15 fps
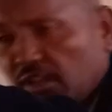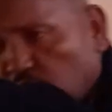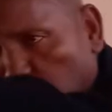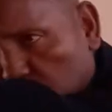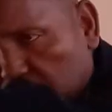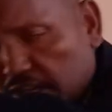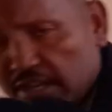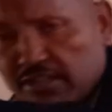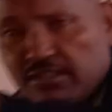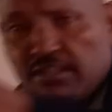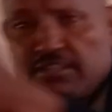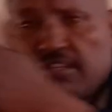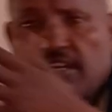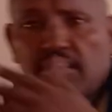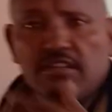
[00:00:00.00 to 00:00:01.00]
the
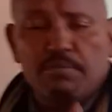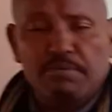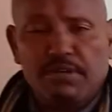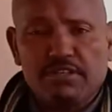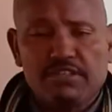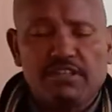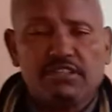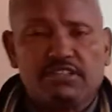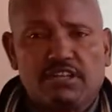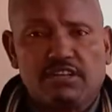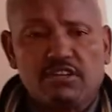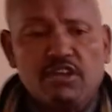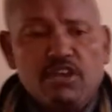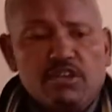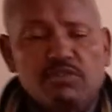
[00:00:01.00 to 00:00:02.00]
audiences and the
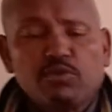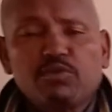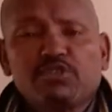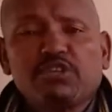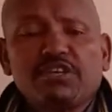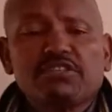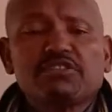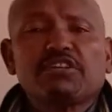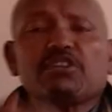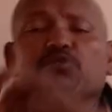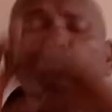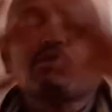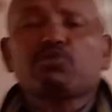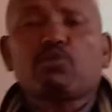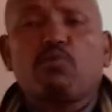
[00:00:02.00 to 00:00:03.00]
presenter. So gesture is
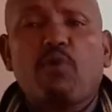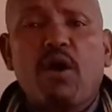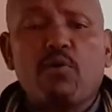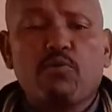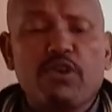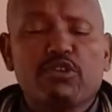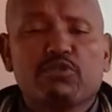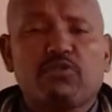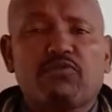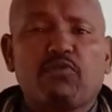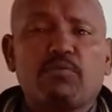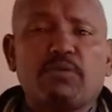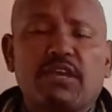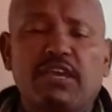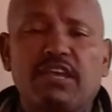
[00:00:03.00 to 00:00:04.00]
also one way of
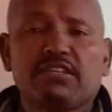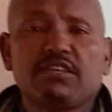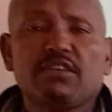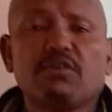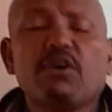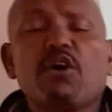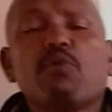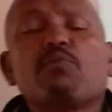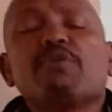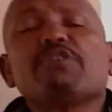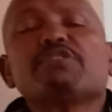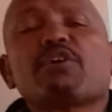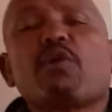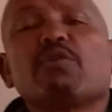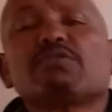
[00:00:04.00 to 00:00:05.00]
communicating
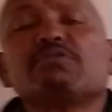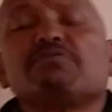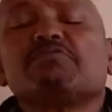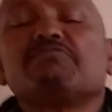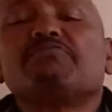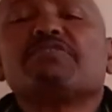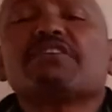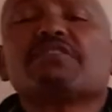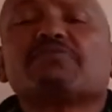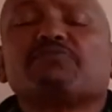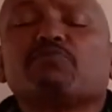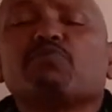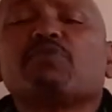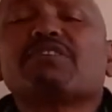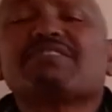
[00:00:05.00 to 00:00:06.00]
without
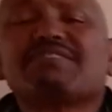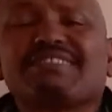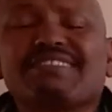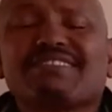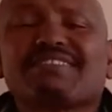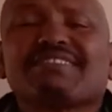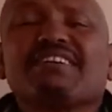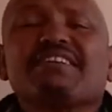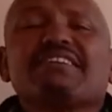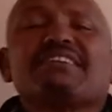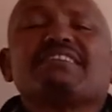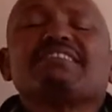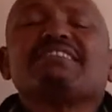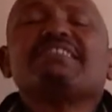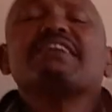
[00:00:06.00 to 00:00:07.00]
words.
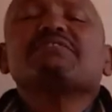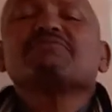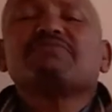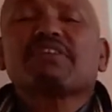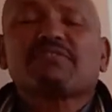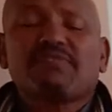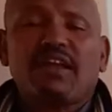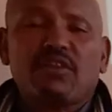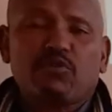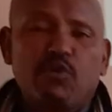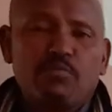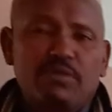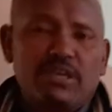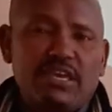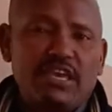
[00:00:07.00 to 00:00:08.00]
Non-verbal
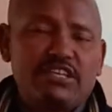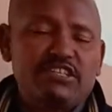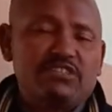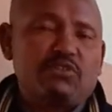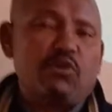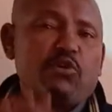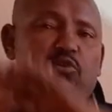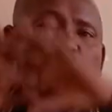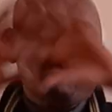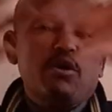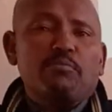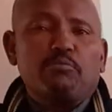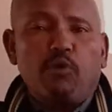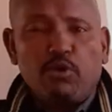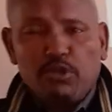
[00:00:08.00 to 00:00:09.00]
communication or
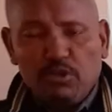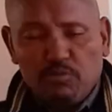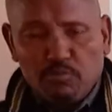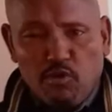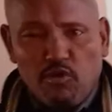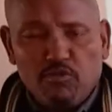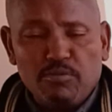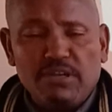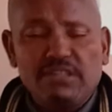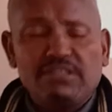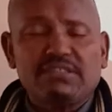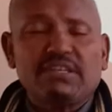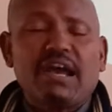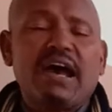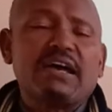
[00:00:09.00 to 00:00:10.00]
body
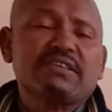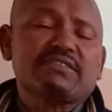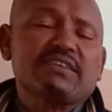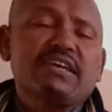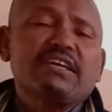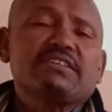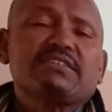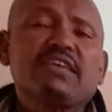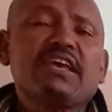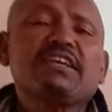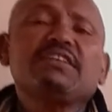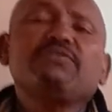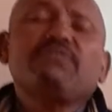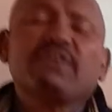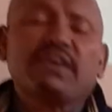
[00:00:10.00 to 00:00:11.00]
movement has
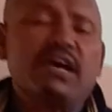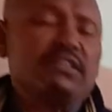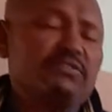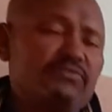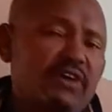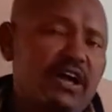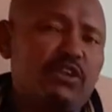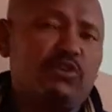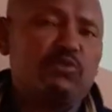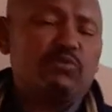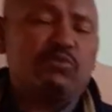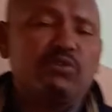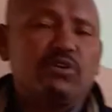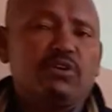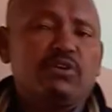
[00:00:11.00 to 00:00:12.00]
significant
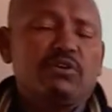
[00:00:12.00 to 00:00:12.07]
value